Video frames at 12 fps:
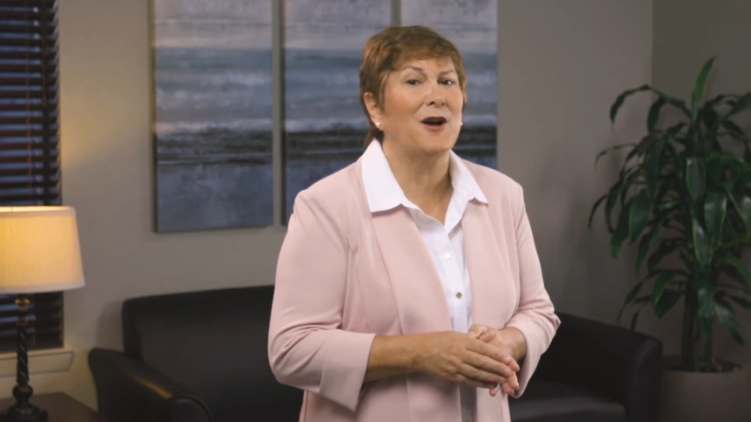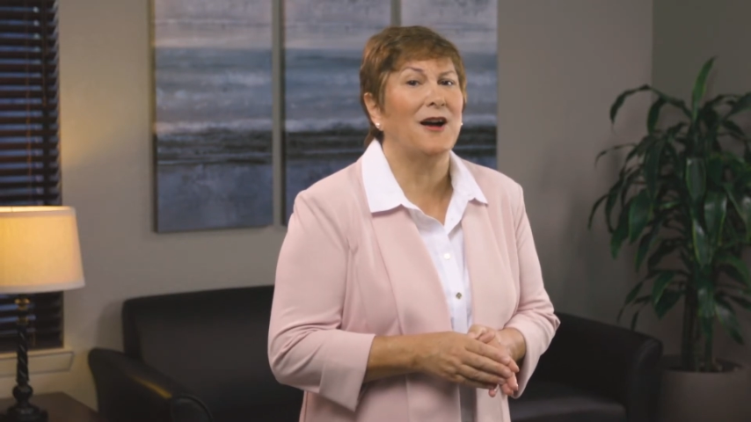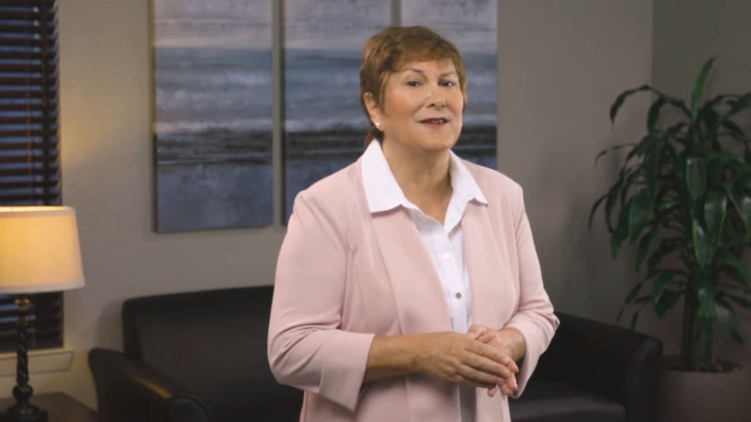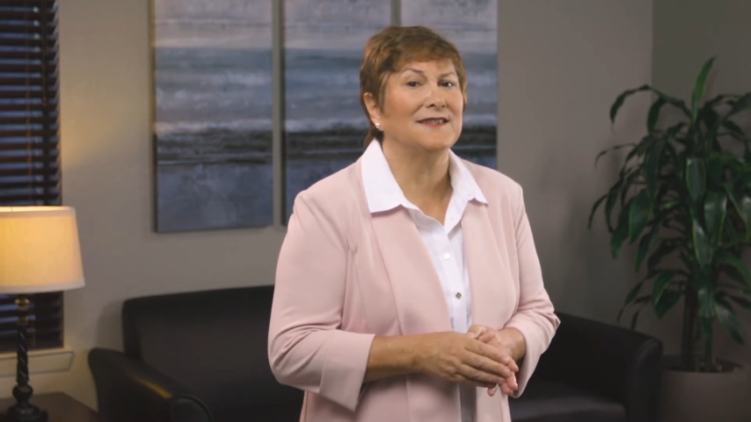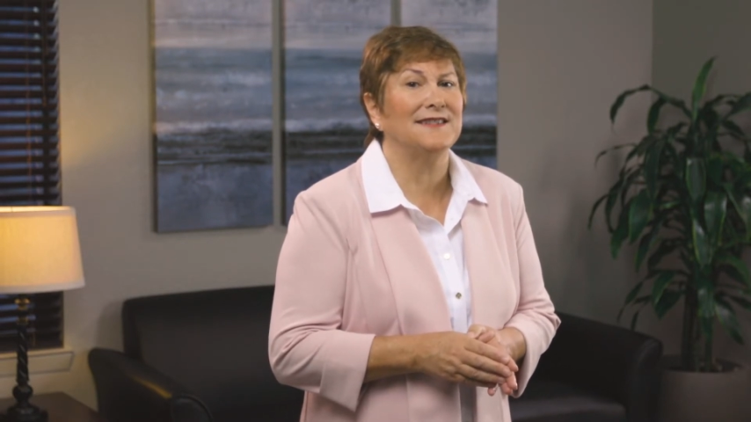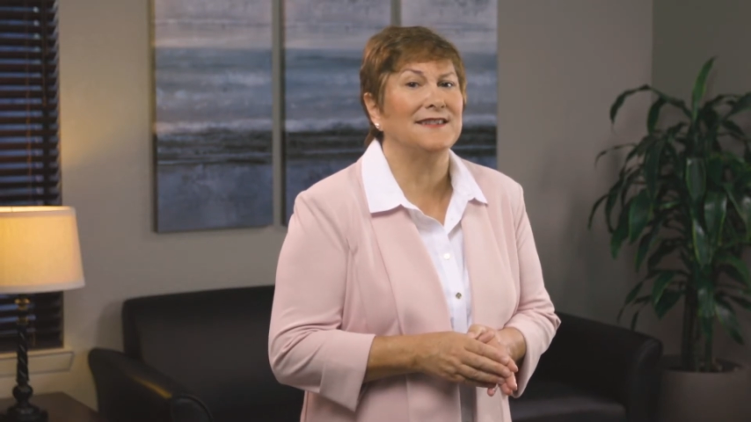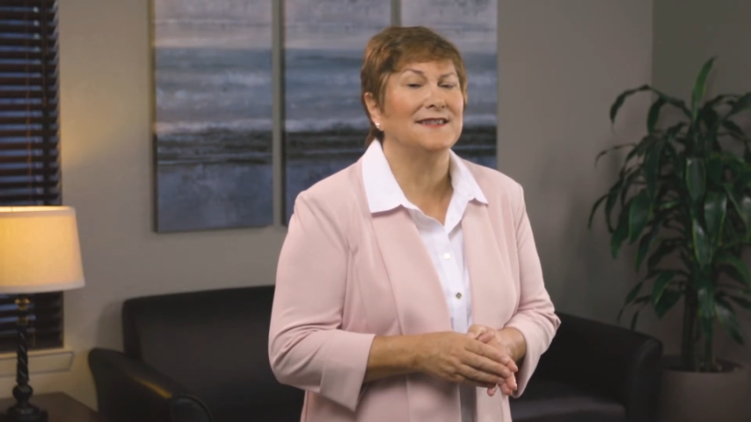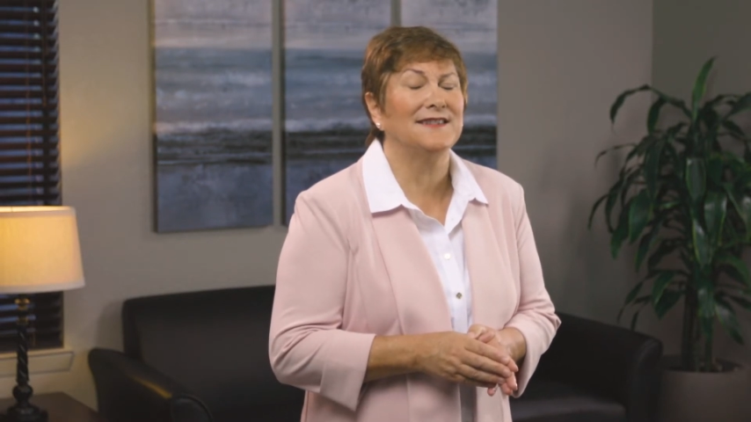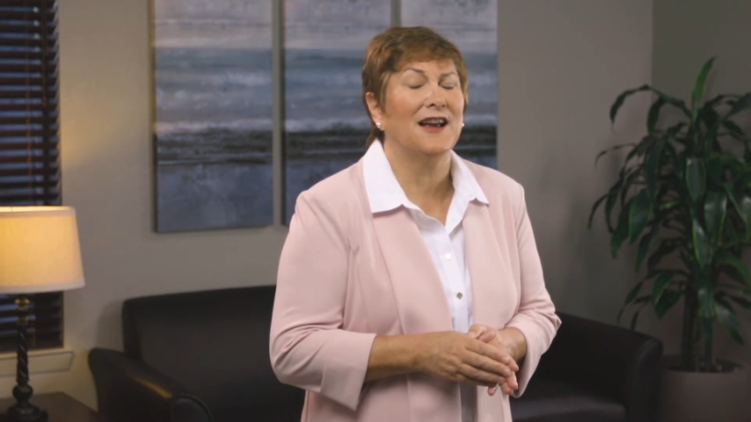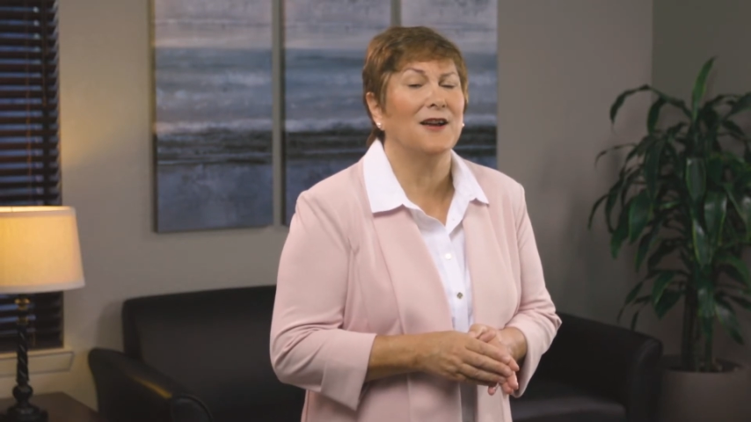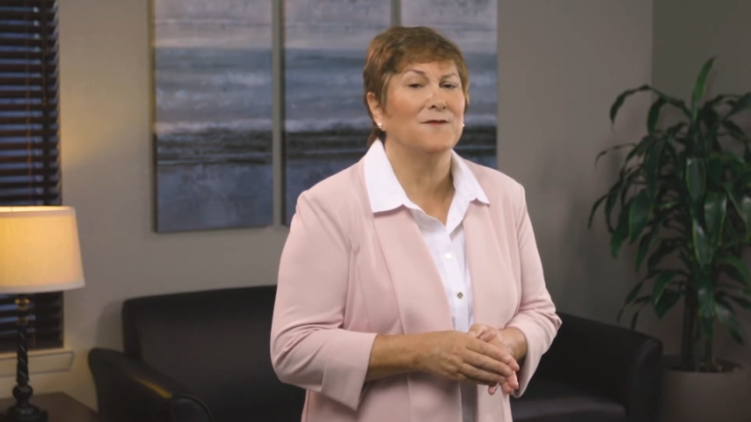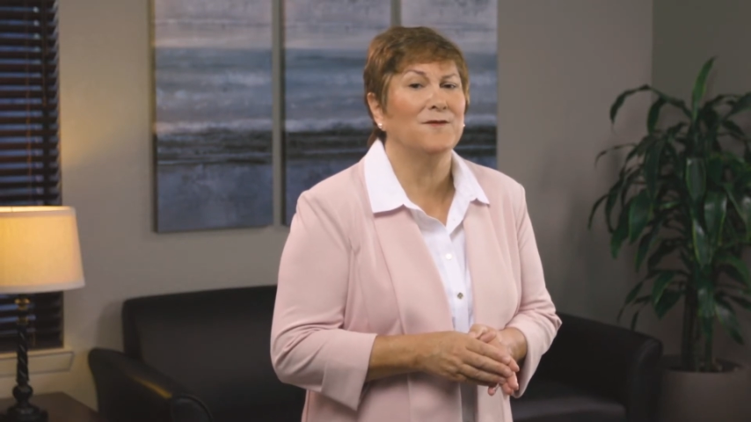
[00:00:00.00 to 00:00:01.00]
policies
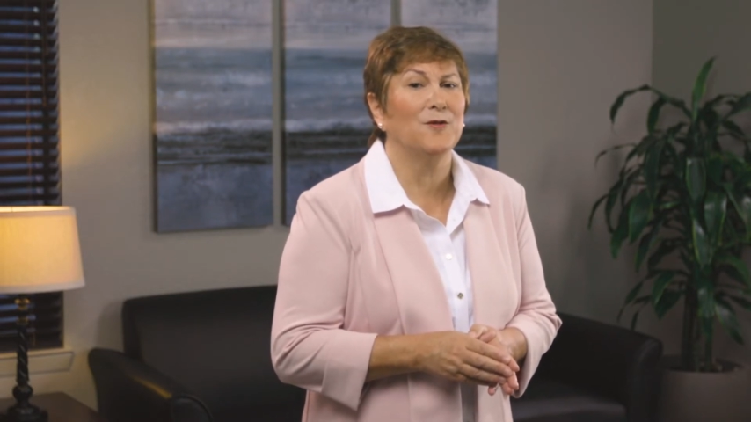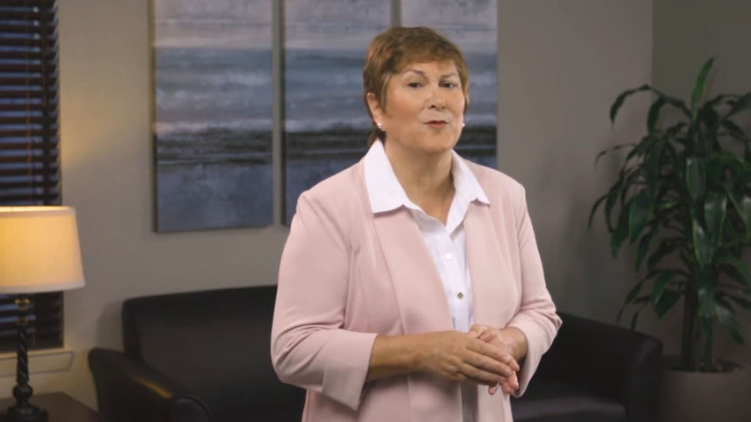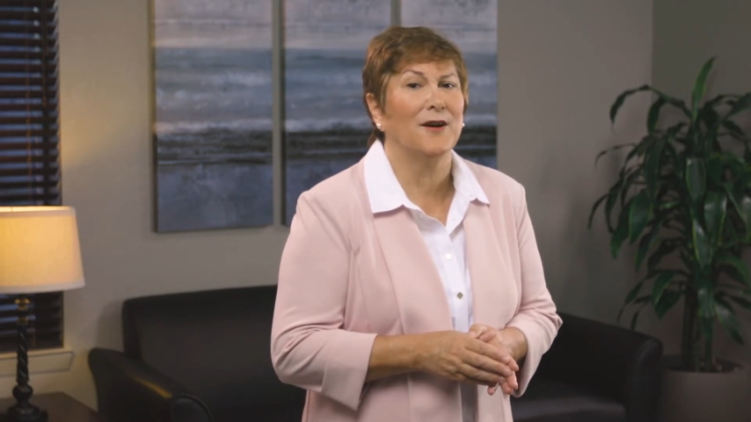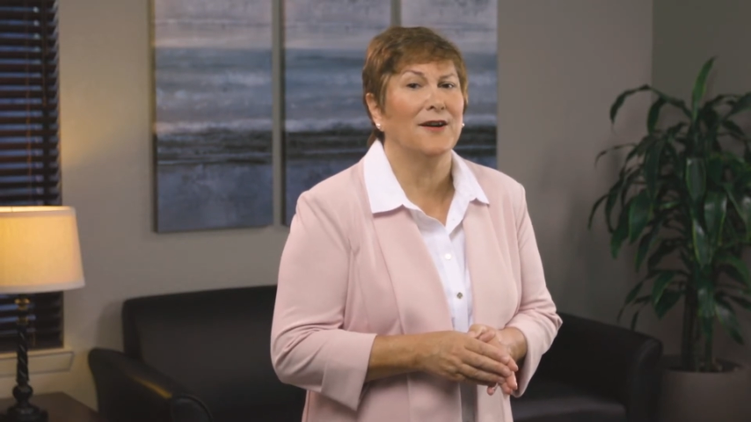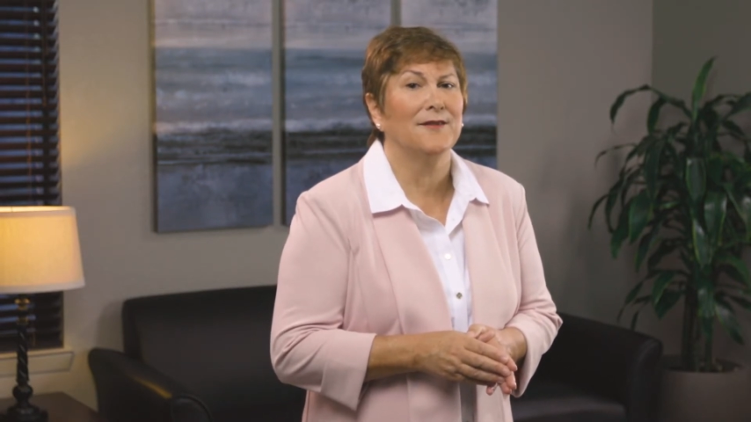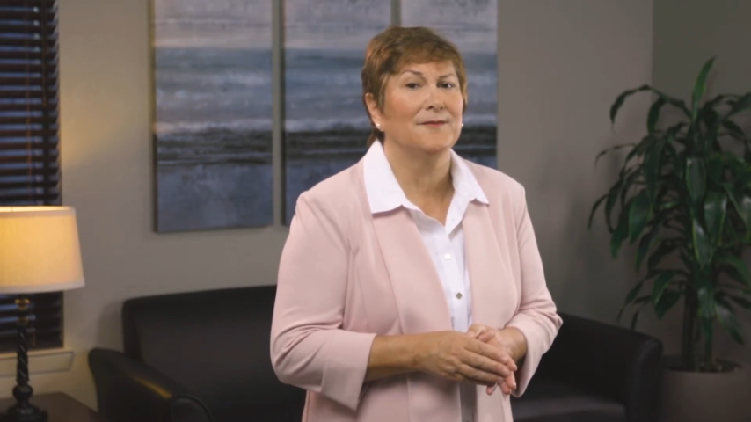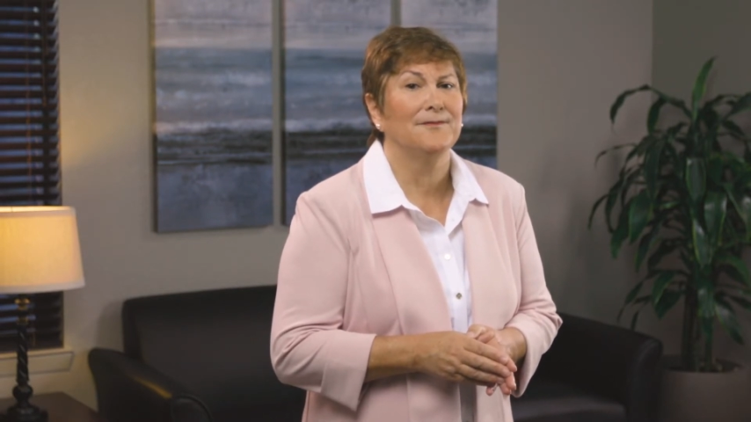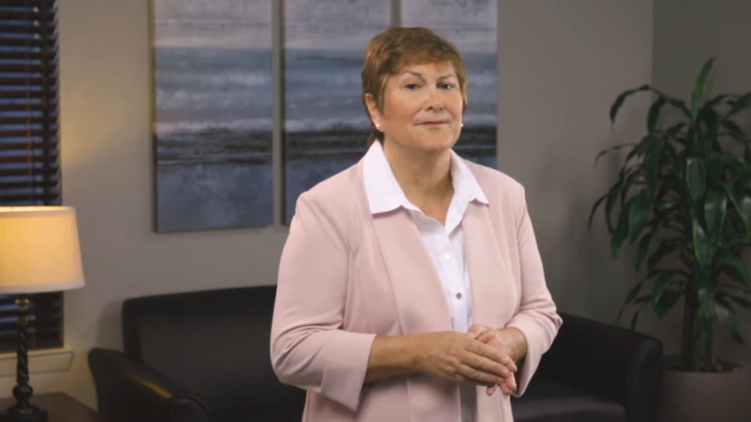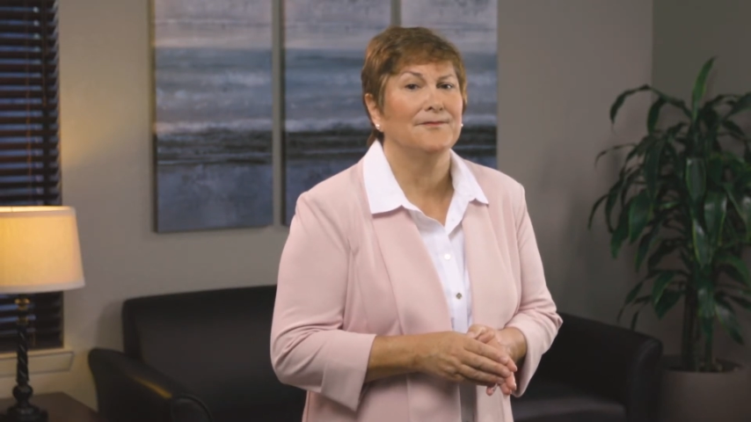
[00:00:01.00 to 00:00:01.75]
on footwear.